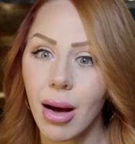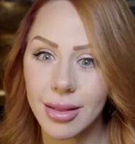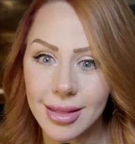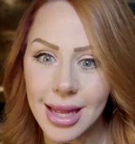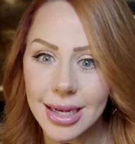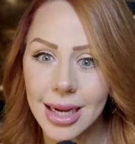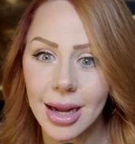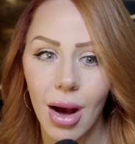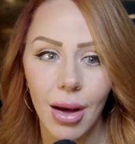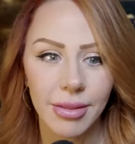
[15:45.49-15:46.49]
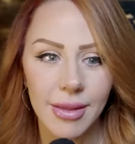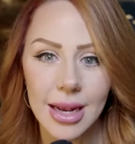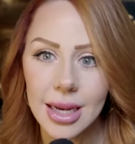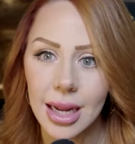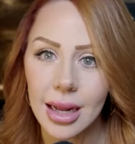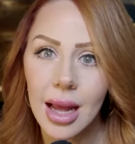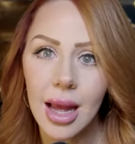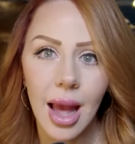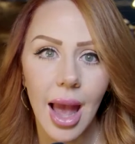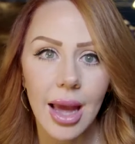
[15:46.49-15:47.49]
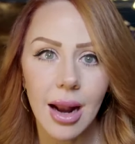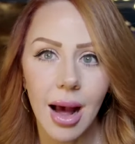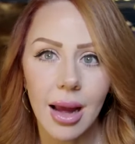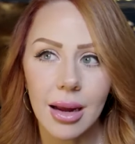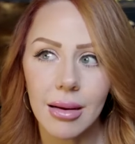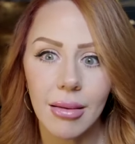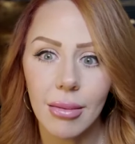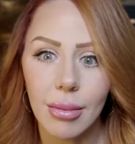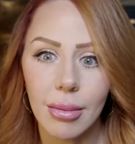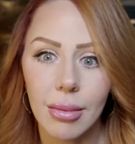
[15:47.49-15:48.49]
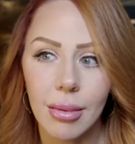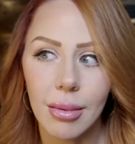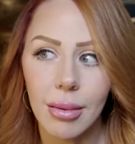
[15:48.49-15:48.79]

authentic, authentic. And I go,